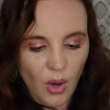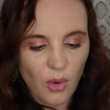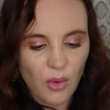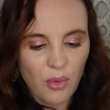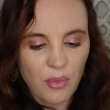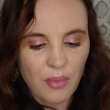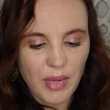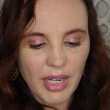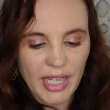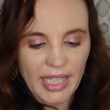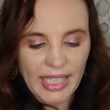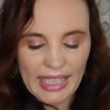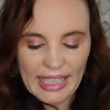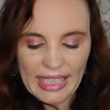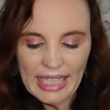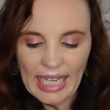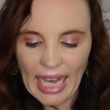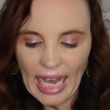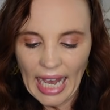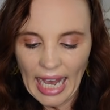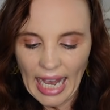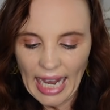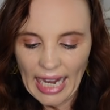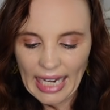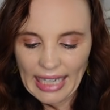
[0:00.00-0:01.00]
Oh my
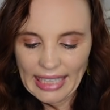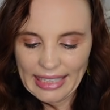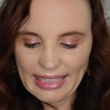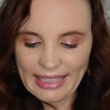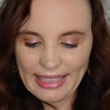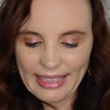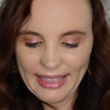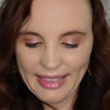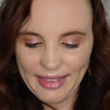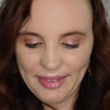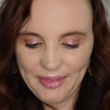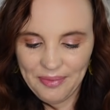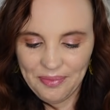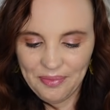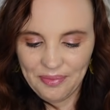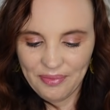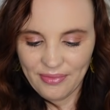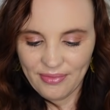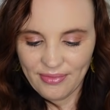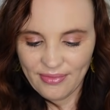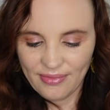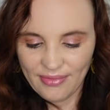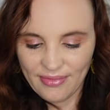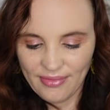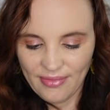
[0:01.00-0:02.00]
gosh.
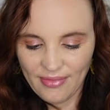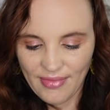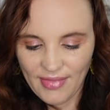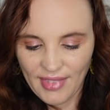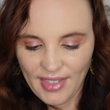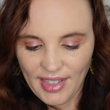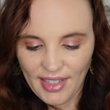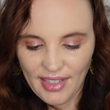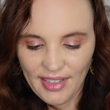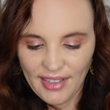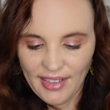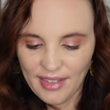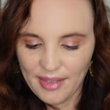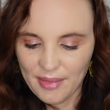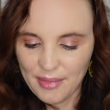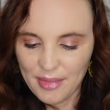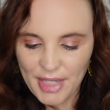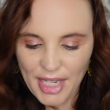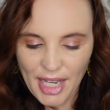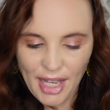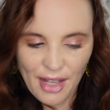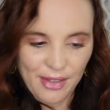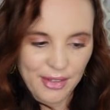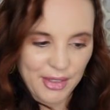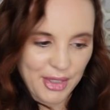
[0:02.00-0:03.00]

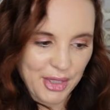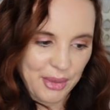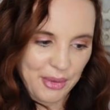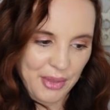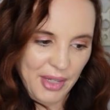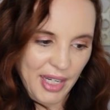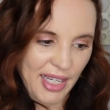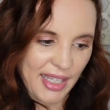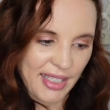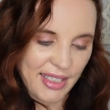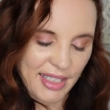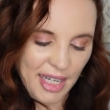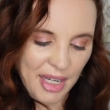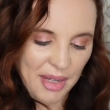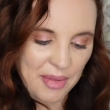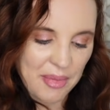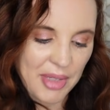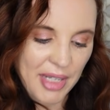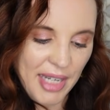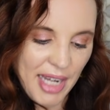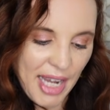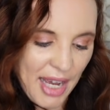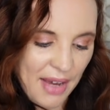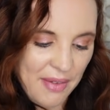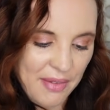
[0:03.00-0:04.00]
telling you guys, I've
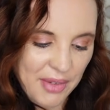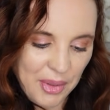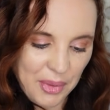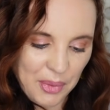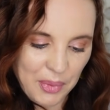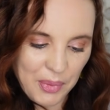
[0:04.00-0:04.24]
been having